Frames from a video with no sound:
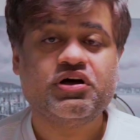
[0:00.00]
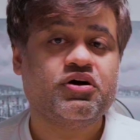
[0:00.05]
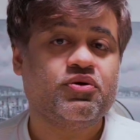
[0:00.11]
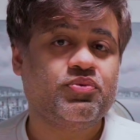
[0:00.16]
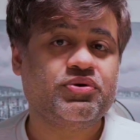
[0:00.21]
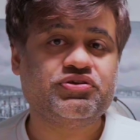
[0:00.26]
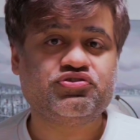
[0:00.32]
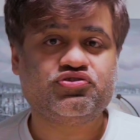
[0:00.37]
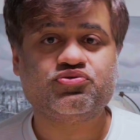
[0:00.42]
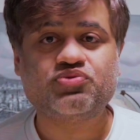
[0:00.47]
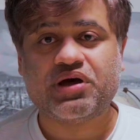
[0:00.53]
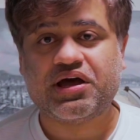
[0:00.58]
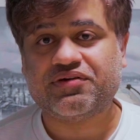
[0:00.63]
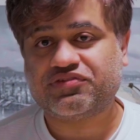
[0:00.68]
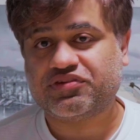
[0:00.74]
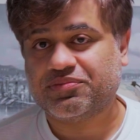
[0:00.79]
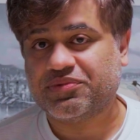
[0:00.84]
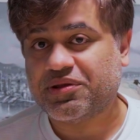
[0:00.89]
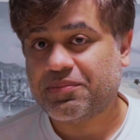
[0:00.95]
We do have
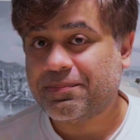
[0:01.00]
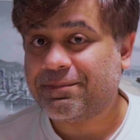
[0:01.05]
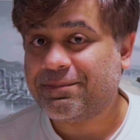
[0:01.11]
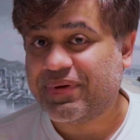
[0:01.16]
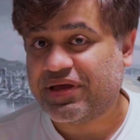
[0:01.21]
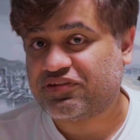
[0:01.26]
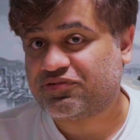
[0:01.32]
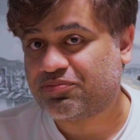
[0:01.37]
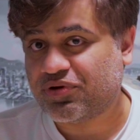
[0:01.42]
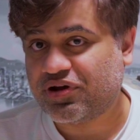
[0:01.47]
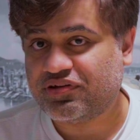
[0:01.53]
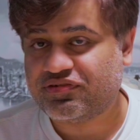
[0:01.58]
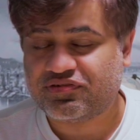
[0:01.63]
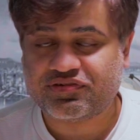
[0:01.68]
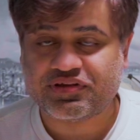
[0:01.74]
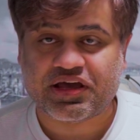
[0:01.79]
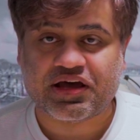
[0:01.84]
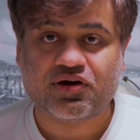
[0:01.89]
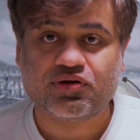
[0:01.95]
some of the best
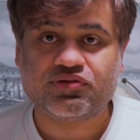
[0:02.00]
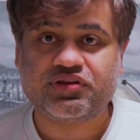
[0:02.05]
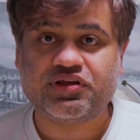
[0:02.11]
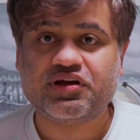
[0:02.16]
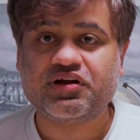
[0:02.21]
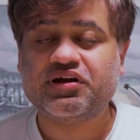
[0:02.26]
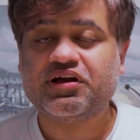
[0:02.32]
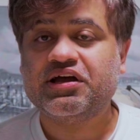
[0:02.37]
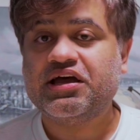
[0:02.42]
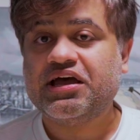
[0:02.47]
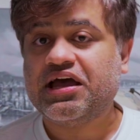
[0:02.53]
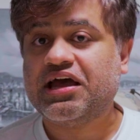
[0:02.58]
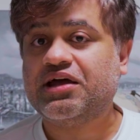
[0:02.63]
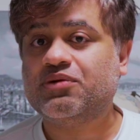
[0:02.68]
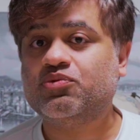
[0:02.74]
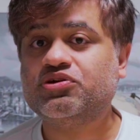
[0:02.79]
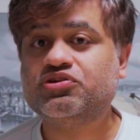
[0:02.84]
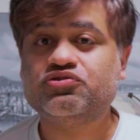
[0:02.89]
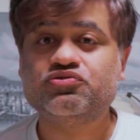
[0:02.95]
prices out there.
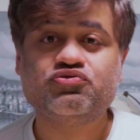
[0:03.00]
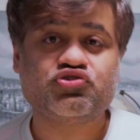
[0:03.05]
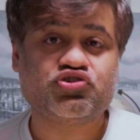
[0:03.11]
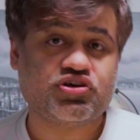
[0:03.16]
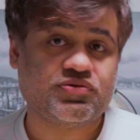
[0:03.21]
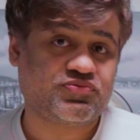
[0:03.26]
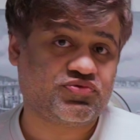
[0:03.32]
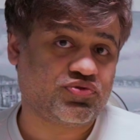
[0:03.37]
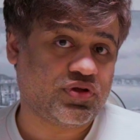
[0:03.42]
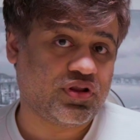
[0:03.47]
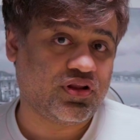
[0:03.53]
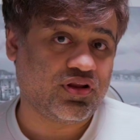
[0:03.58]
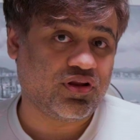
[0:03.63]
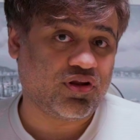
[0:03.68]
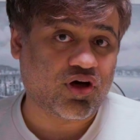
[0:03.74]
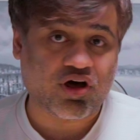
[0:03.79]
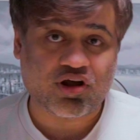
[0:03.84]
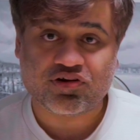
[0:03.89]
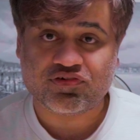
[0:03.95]
And we do ship to a
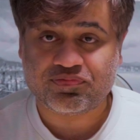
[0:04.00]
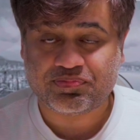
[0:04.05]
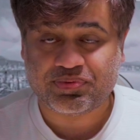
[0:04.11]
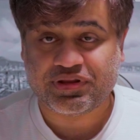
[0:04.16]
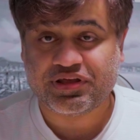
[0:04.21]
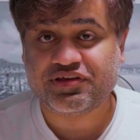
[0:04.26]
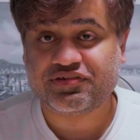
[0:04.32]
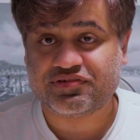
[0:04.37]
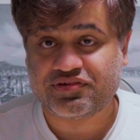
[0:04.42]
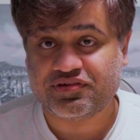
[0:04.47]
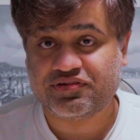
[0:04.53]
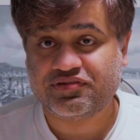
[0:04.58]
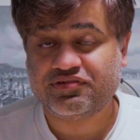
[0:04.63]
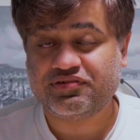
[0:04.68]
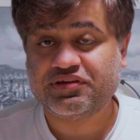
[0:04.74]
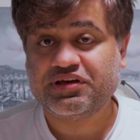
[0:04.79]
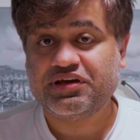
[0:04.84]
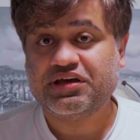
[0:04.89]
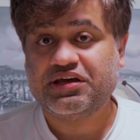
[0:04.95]
lot of places.